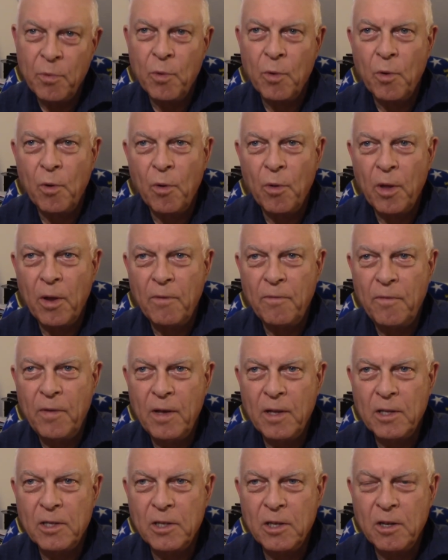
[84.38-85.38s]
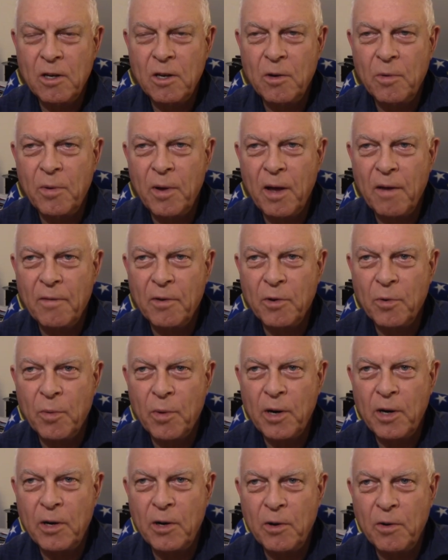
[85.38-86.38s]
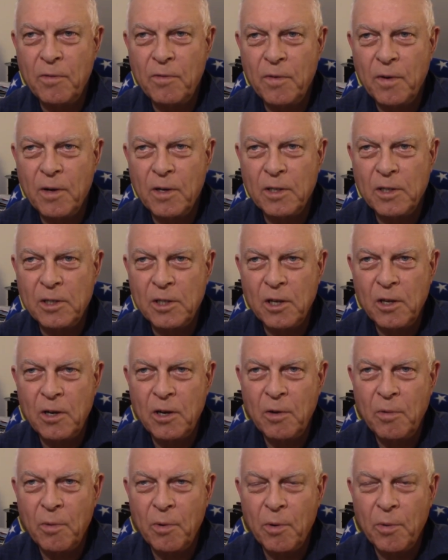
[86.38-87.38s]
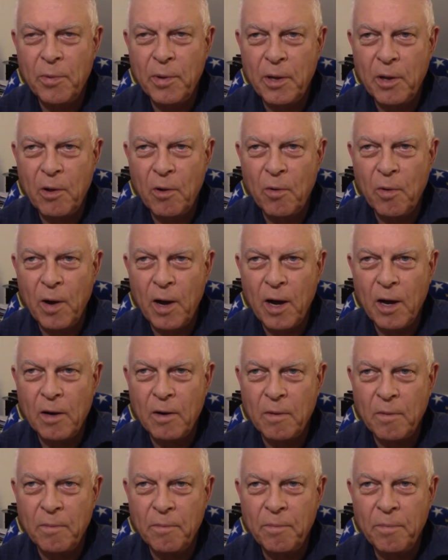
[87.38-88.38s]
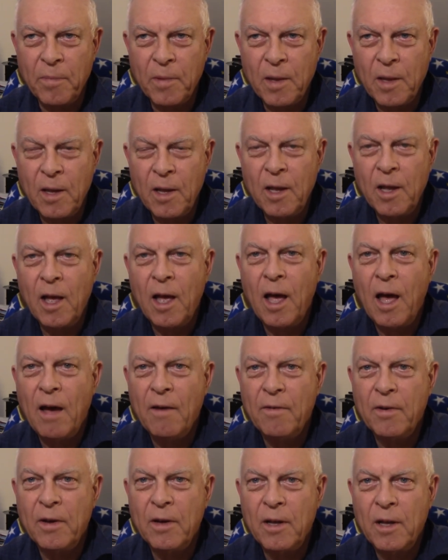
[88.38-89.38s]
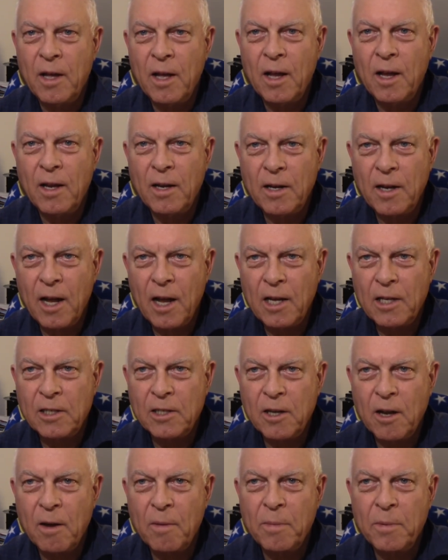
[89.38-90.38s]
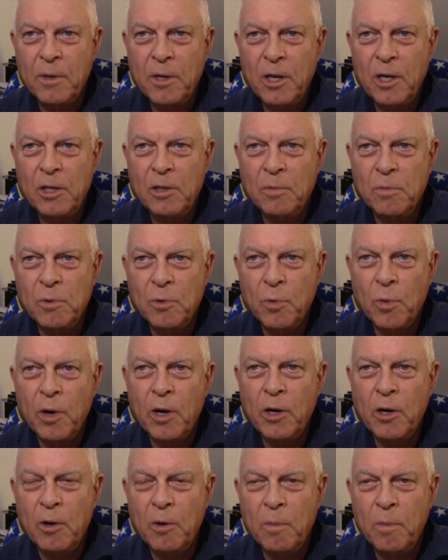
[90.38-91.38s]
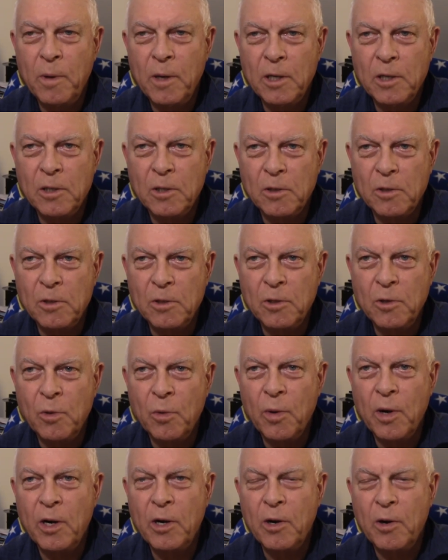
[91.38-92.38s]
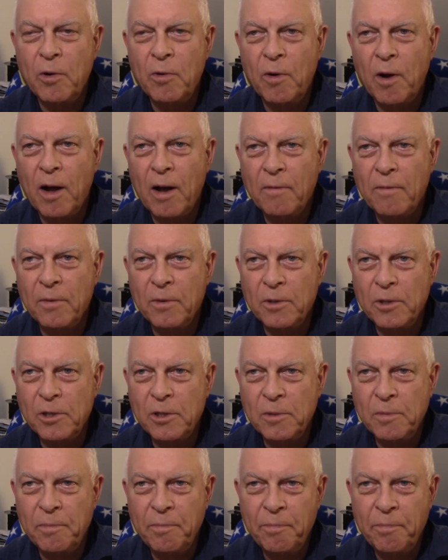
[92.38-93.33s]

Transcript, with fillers: on that fifth Sunday we have a 22 Fun Sunday where we go out and have a nice competition with 22 pistols 22 rifles